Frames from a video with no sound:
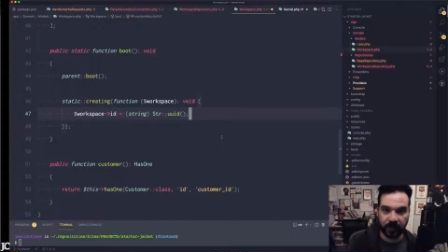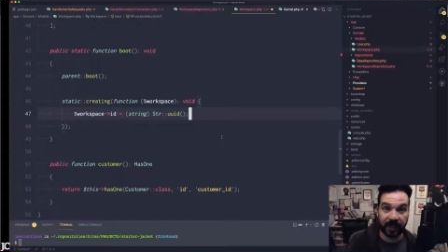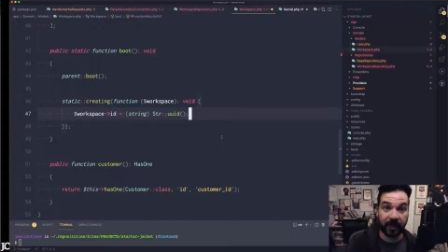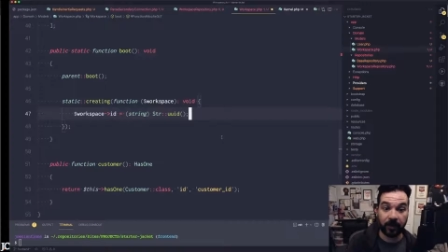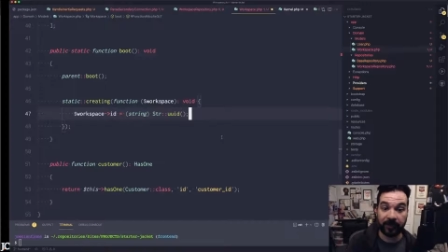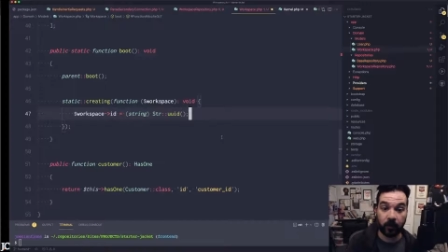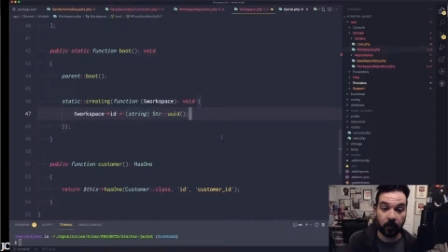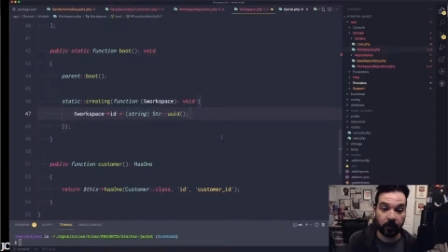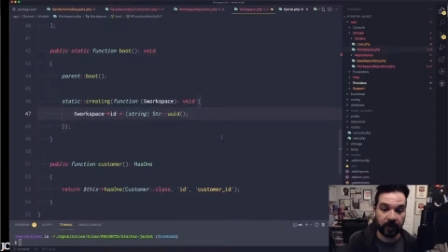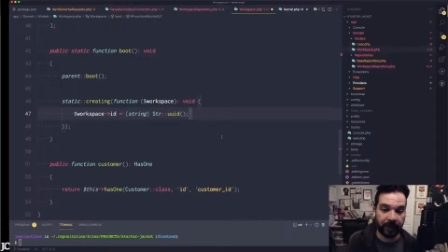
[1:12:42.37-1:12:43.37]
Then I don't have to
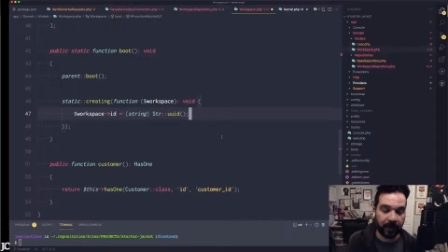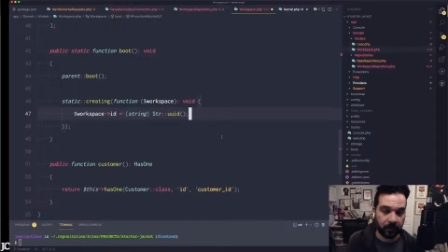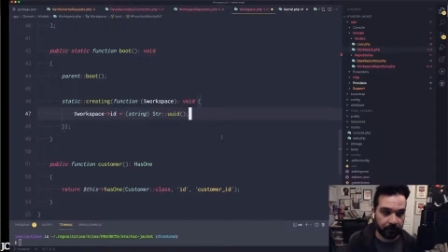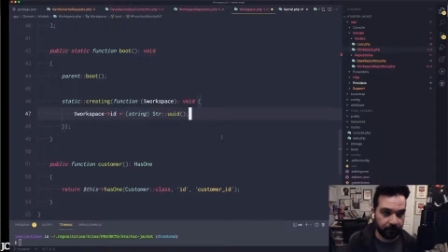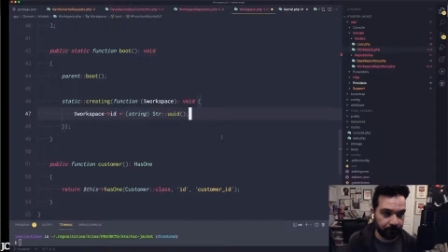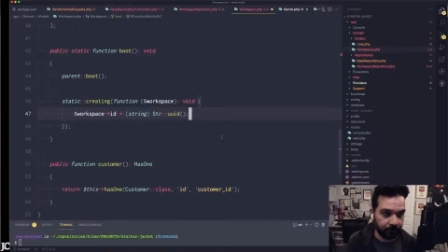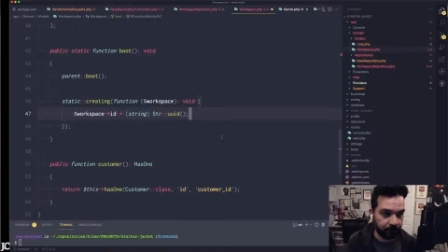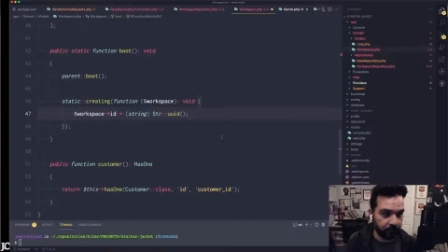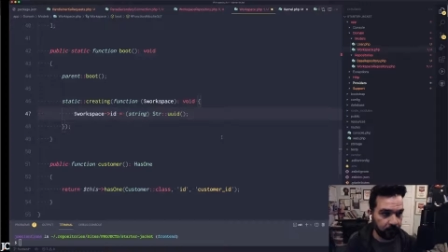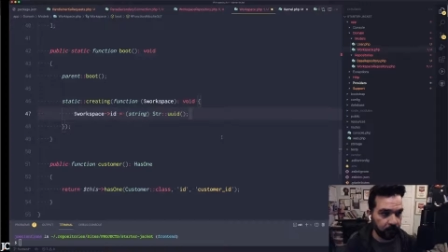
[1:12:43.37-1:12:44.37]
worry about
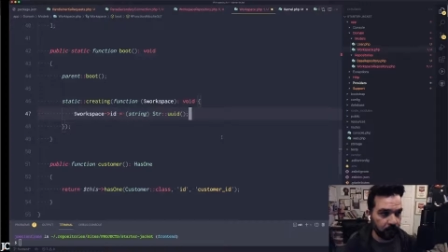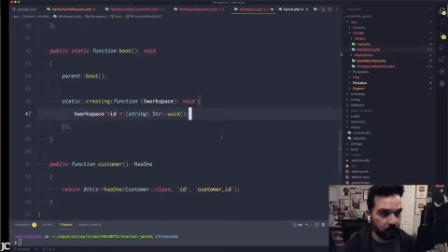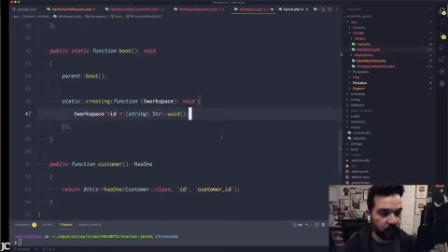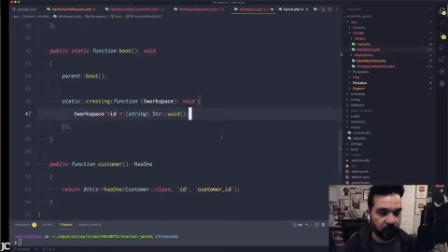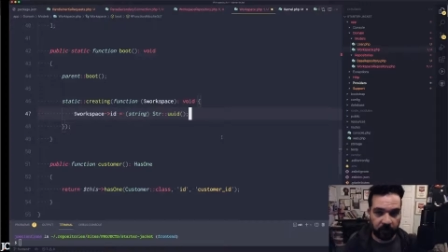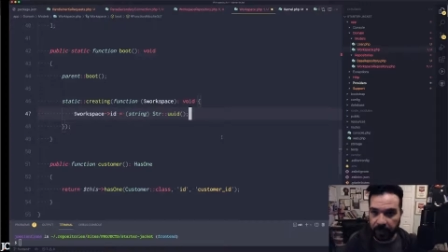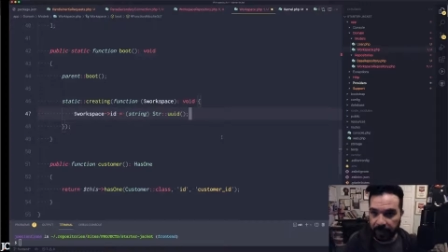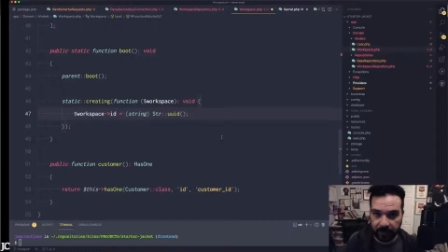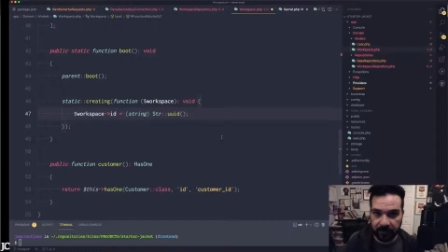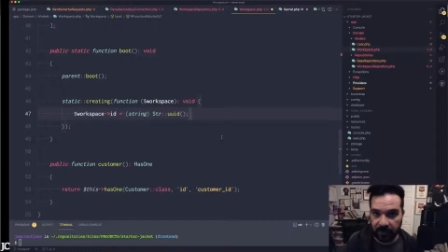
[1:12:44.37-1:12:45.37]
screwing it
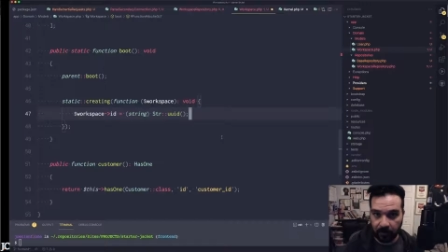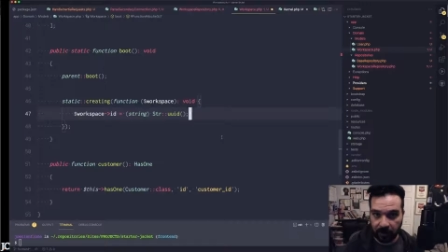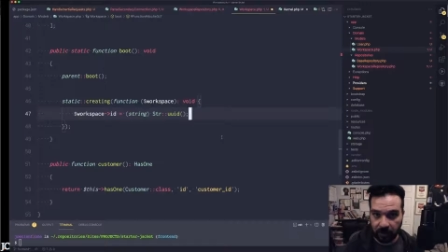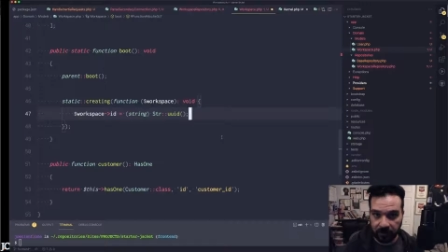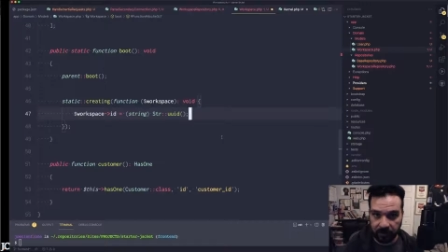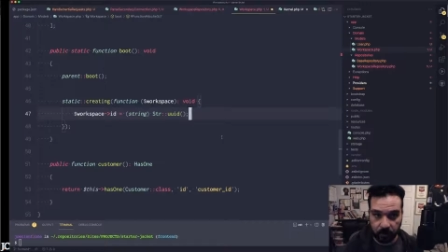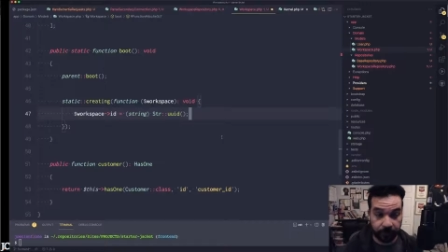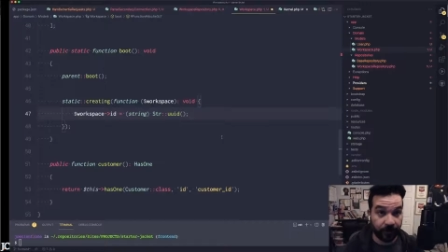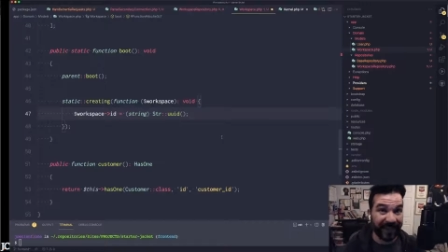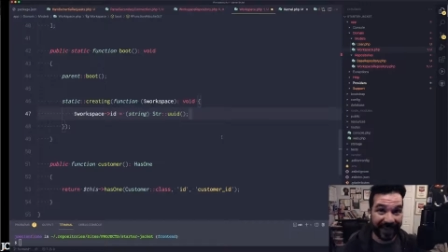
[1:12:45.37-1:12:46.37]
up somewhere else or
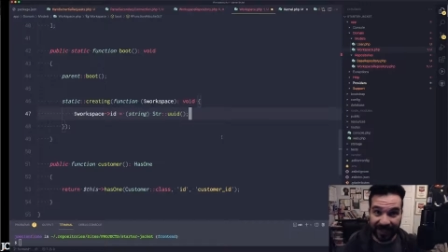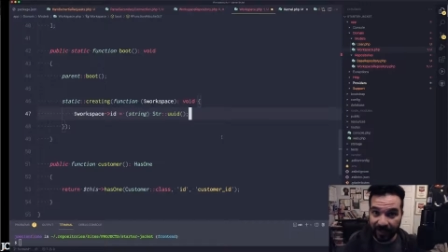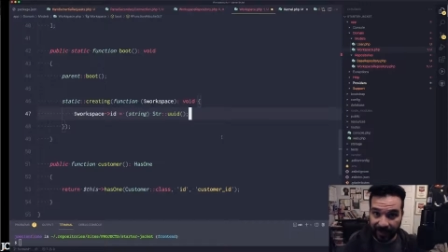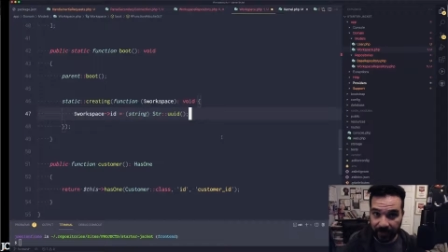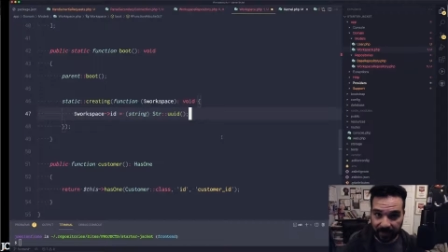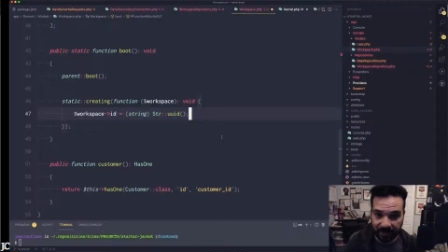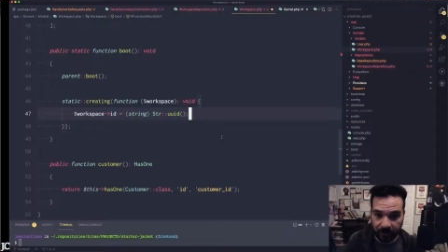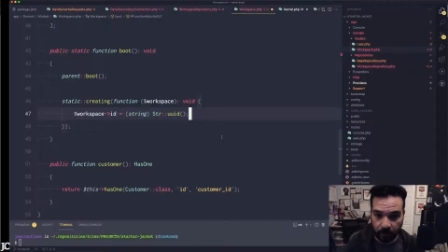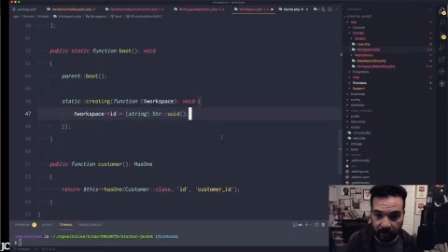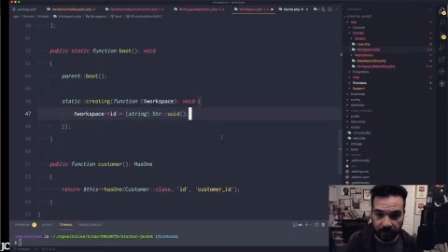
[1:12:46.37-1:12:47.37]
forgetting about it
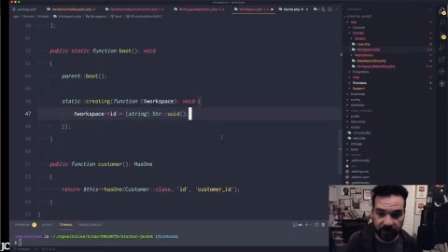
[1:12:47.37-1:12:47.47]
somewhere else.